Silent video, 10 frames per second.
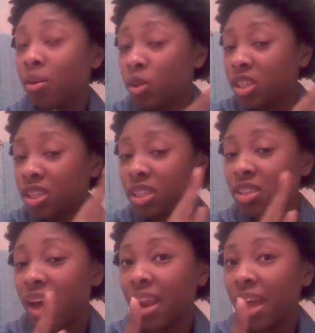which is
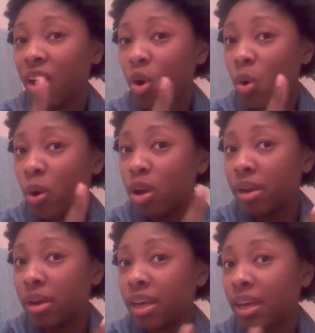still kind of like a coil,
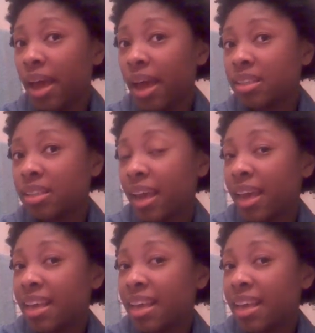but it kind of is like